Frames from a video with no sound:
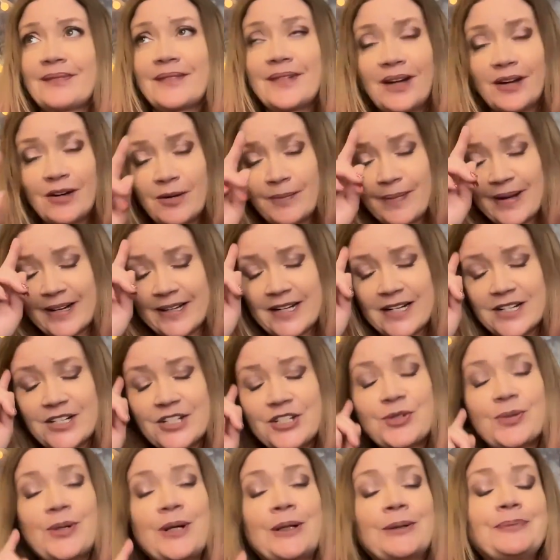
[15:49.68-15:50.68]
oh my gosh,
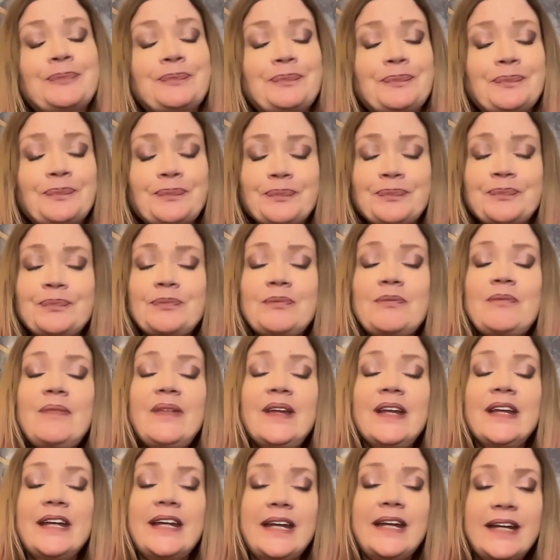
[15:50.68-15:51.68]
you all,
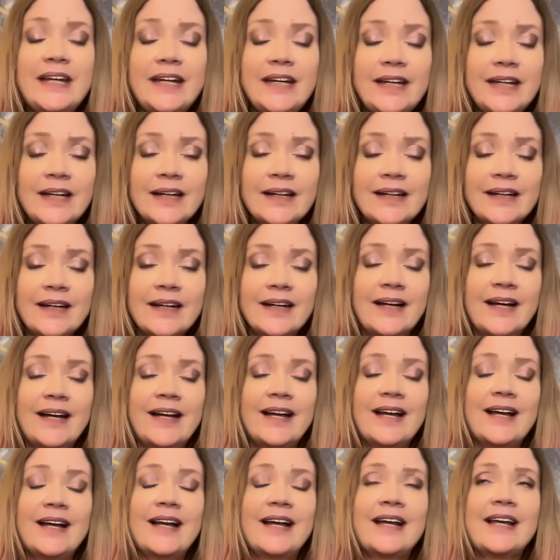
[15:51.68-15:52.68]
he
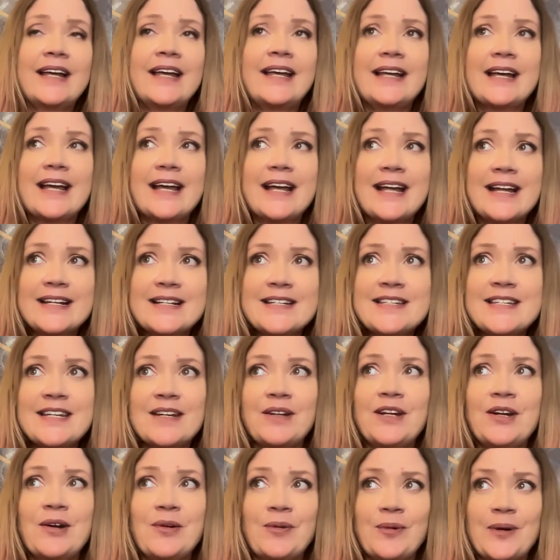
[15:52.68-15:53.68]
ends it,
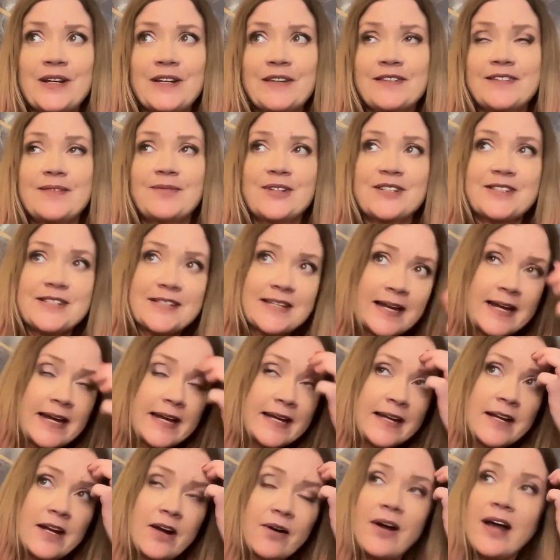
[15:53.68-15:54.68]
with saying,
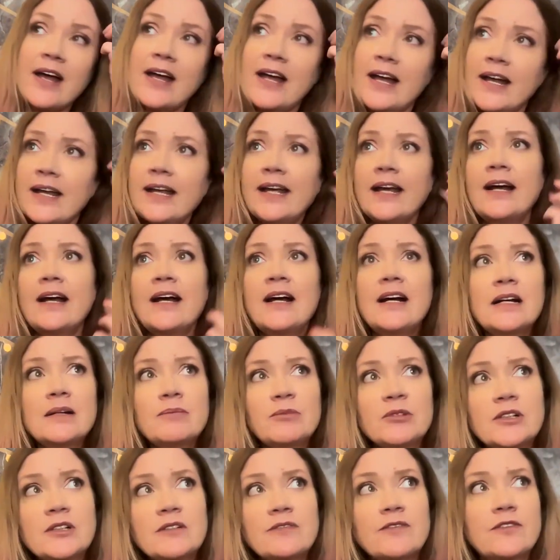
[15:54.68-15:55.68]
hey, yeah, I'm
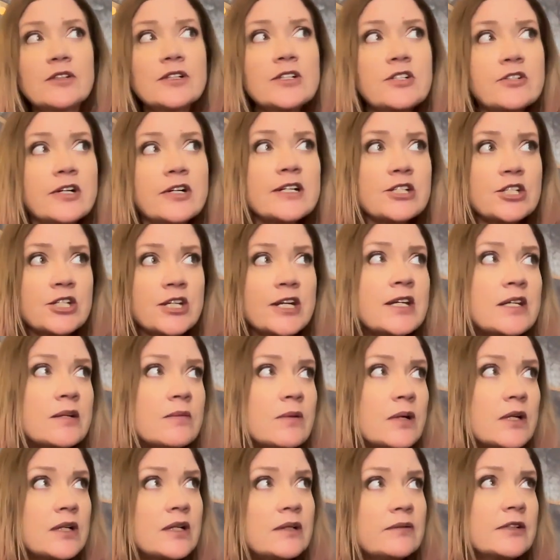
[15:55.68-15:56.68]
looking forward to Dry
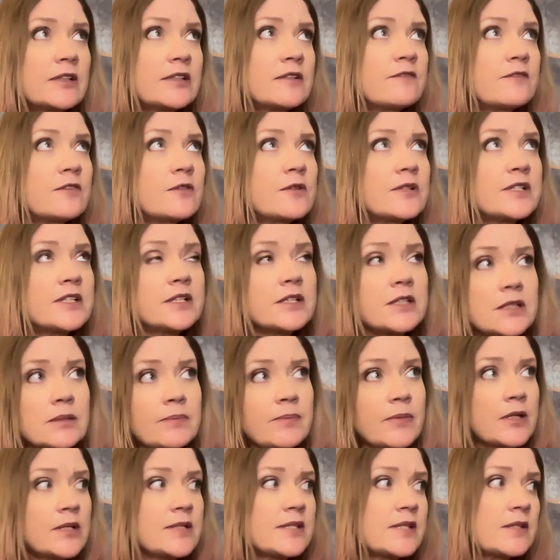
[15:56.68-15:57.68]
January, looking forward to the good
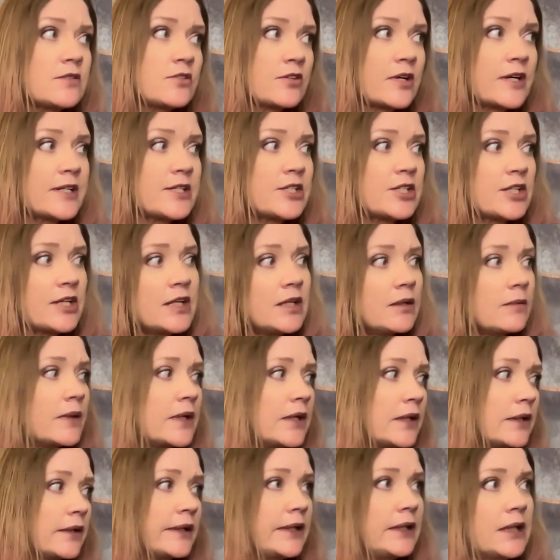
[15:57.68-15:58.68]
parts of Dry
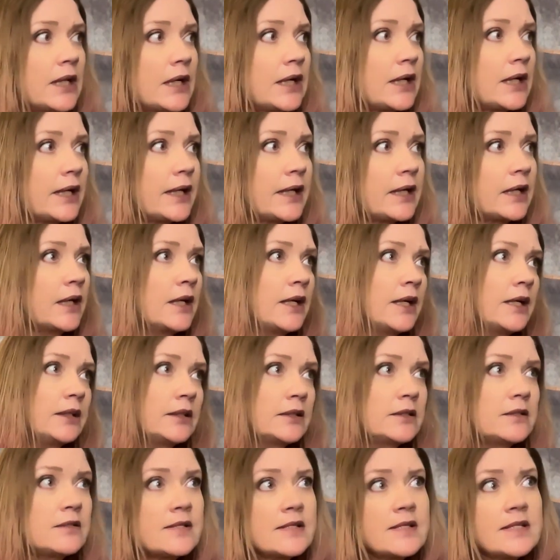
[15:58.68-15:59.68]
January, like
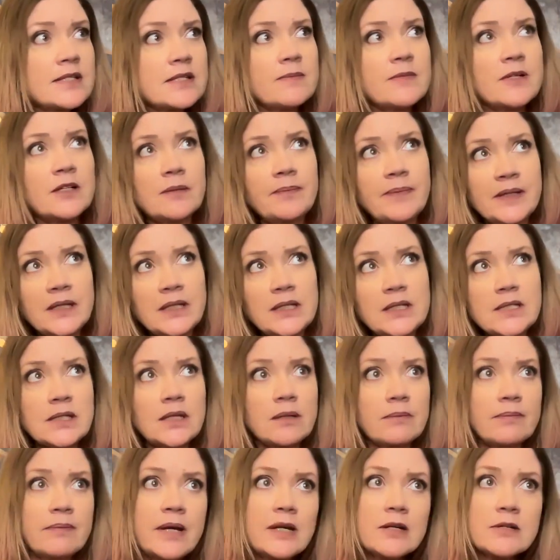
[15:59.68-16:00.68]
losing some lbs,
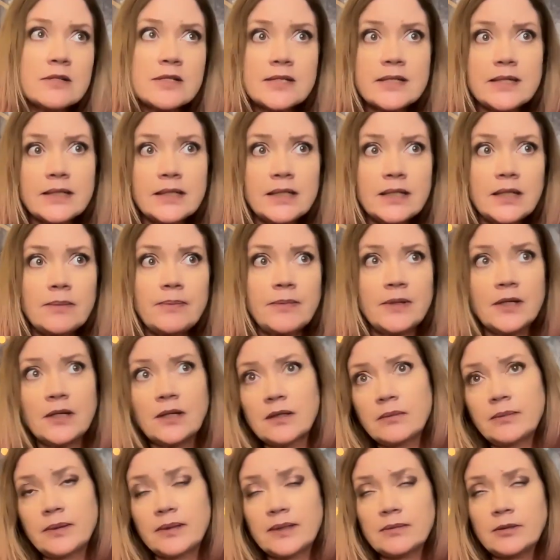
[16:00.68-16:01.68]
getting better sleep,
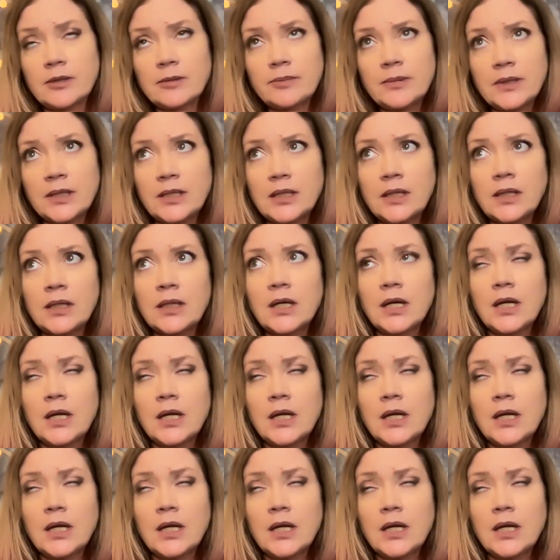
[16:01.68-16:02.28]
blah blah blah.